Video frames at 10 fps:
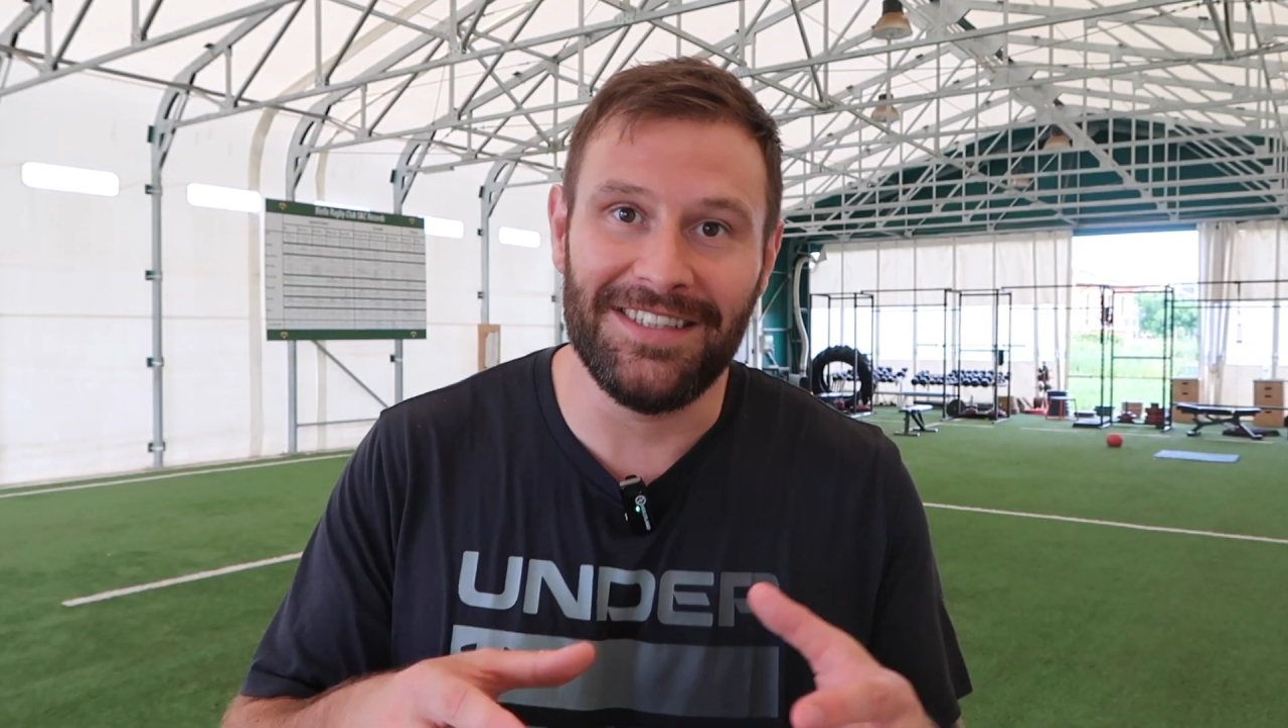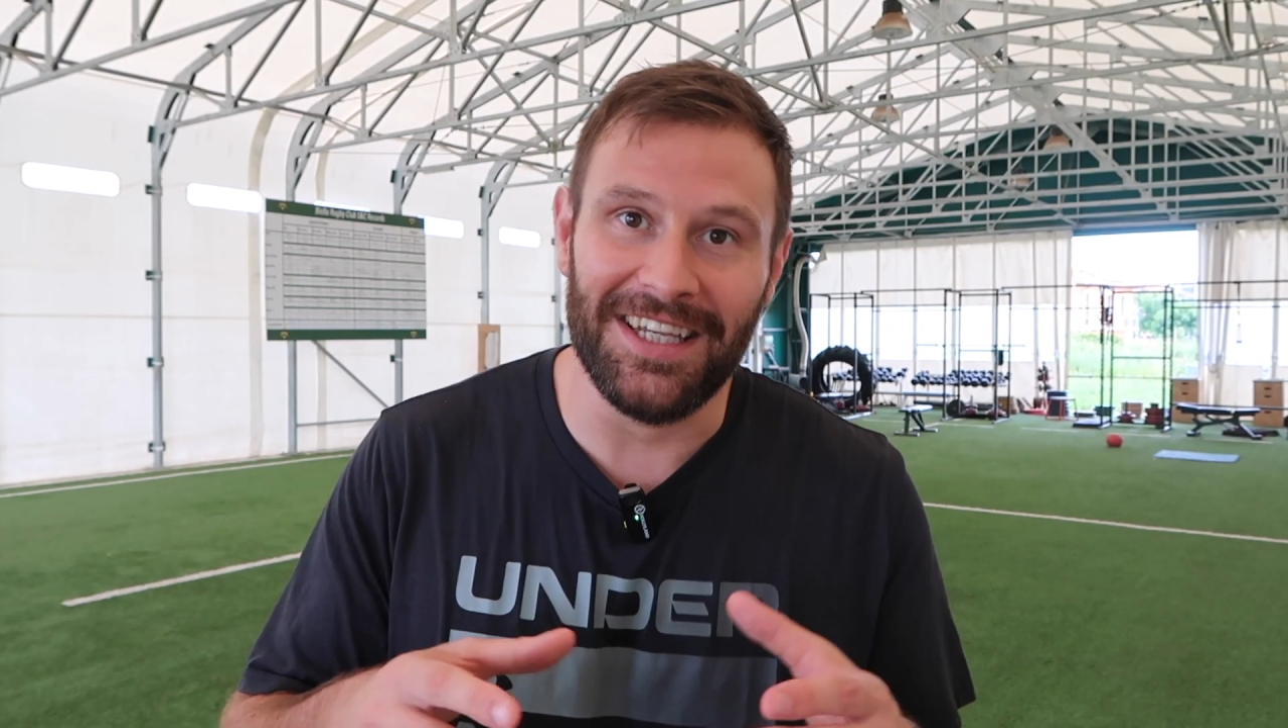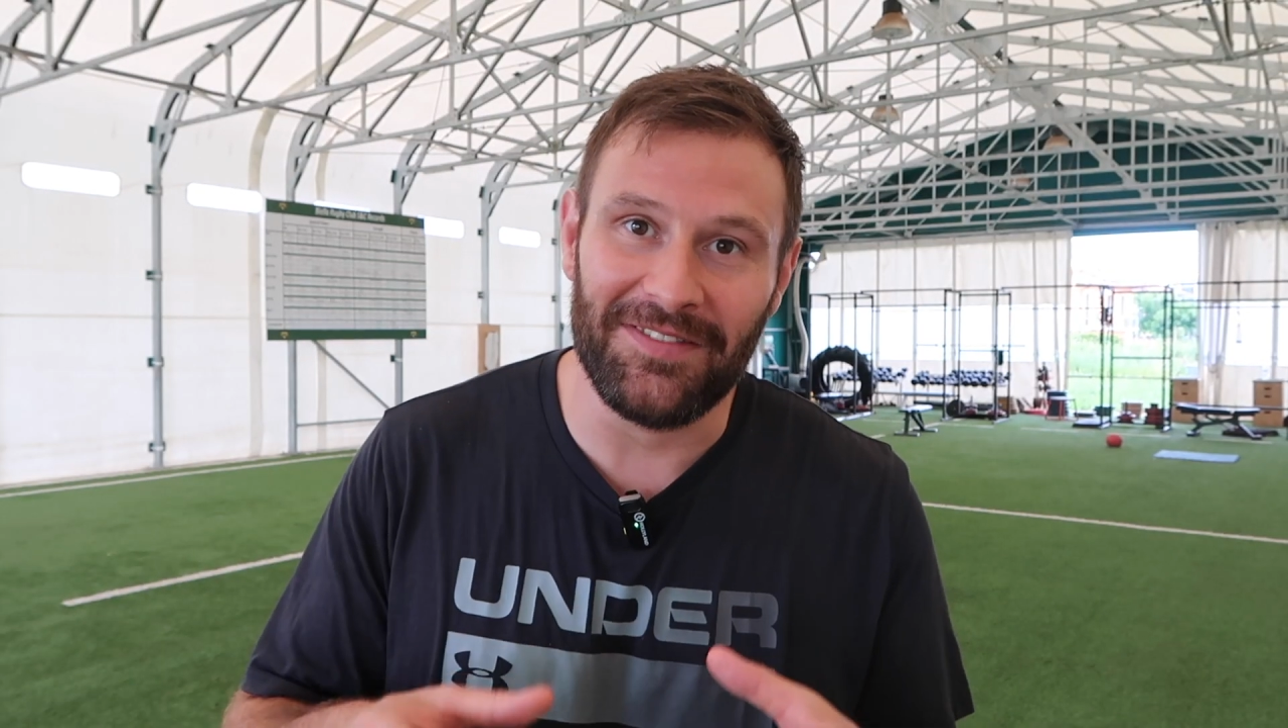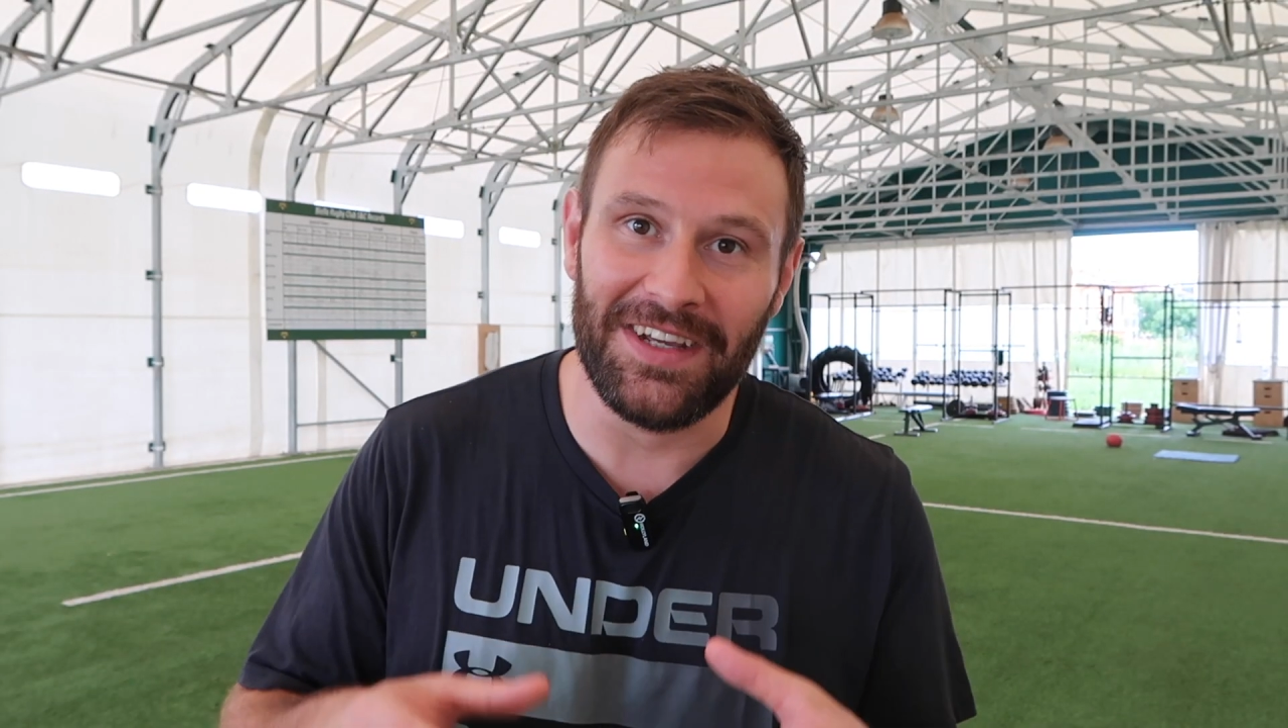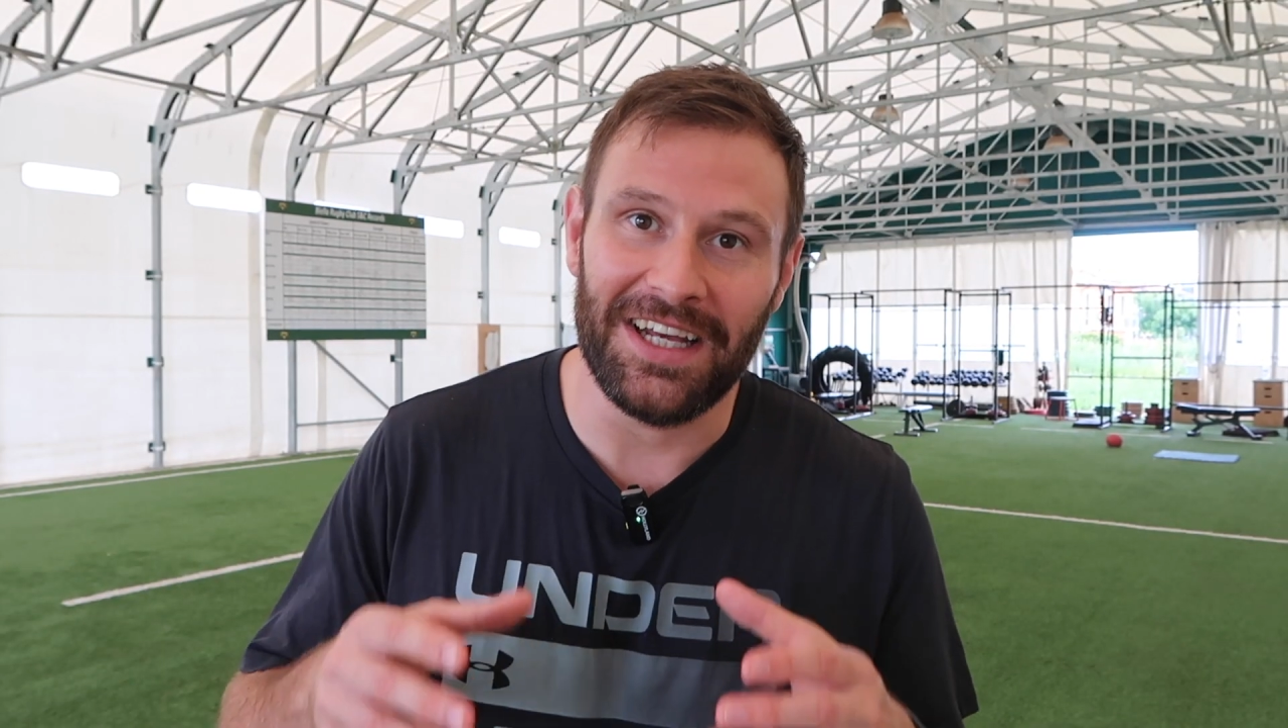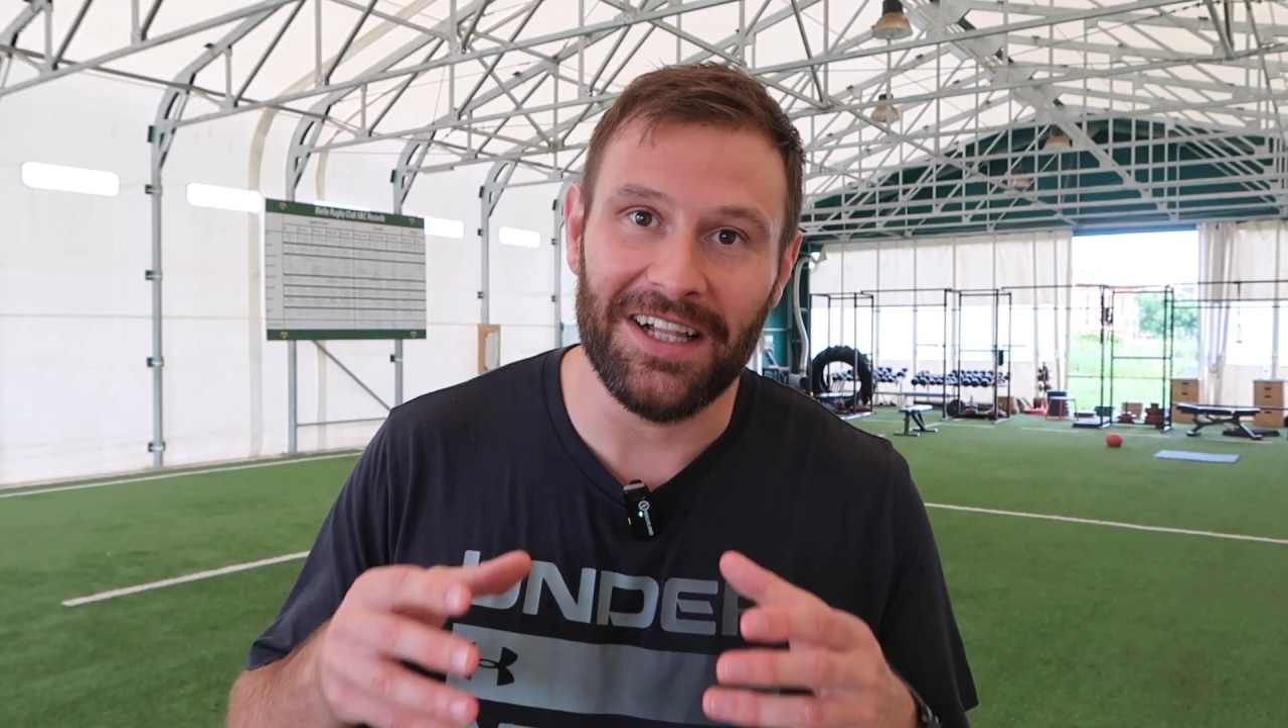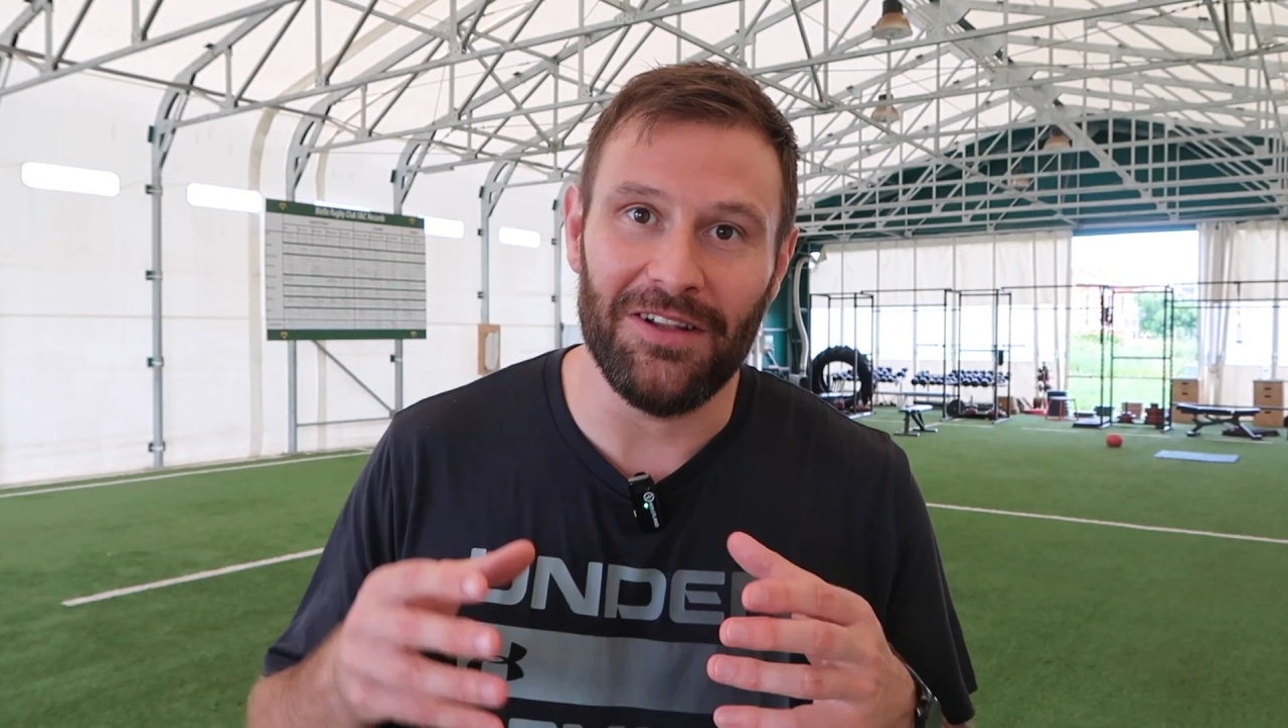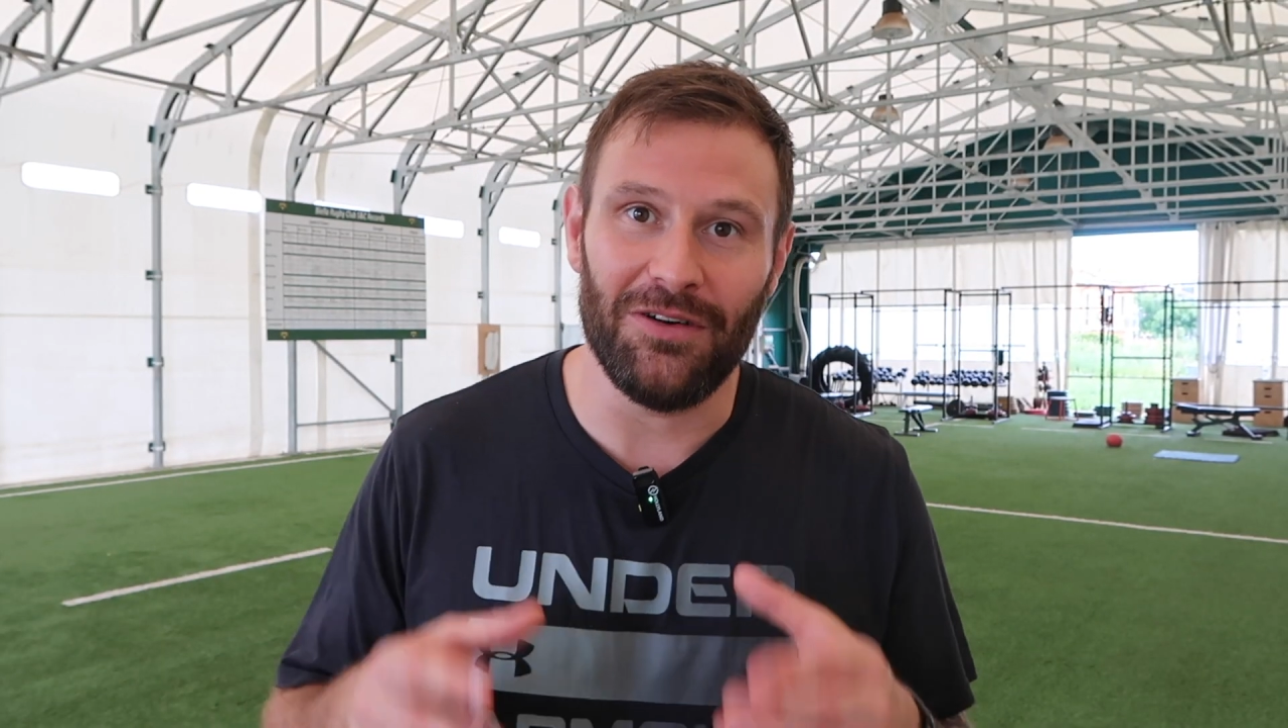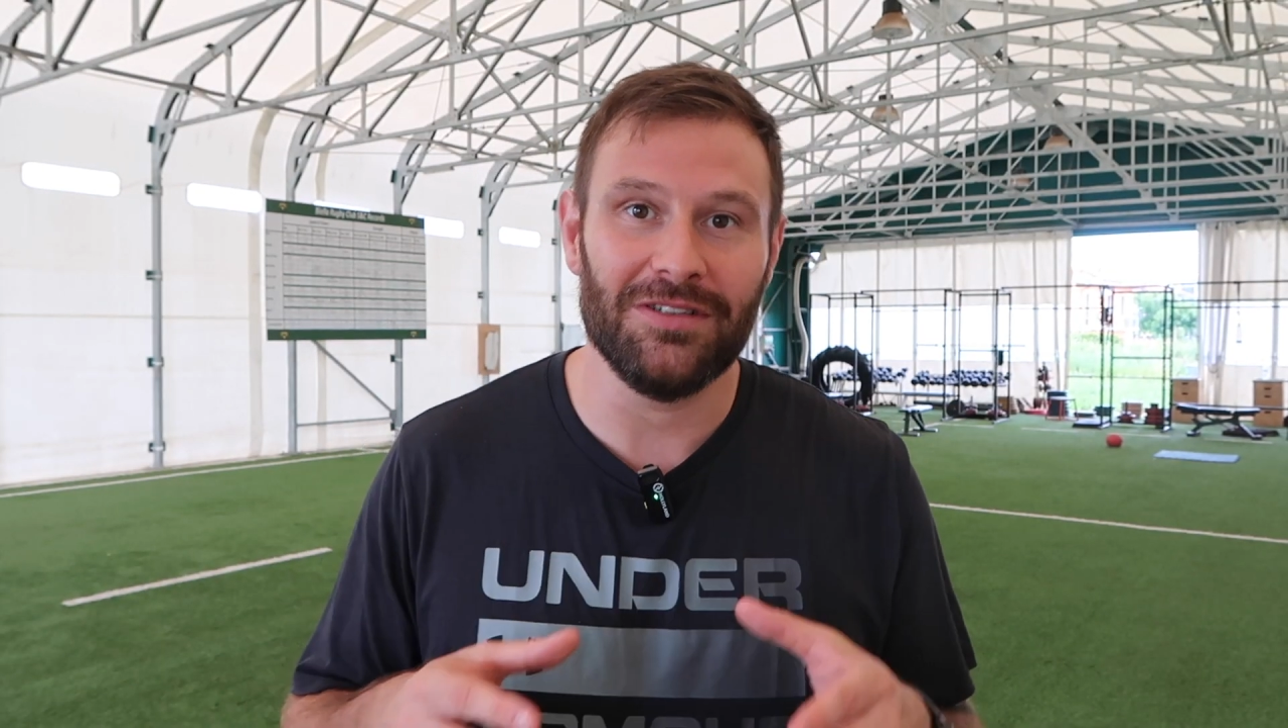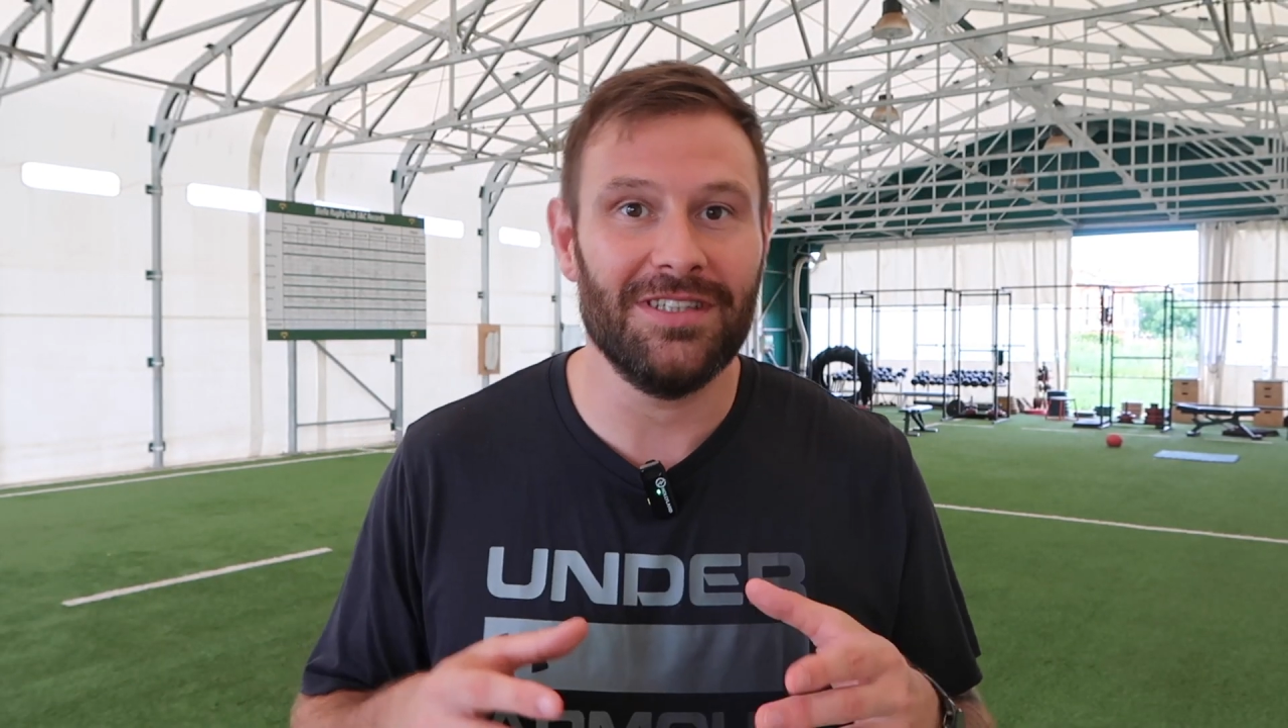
take me a long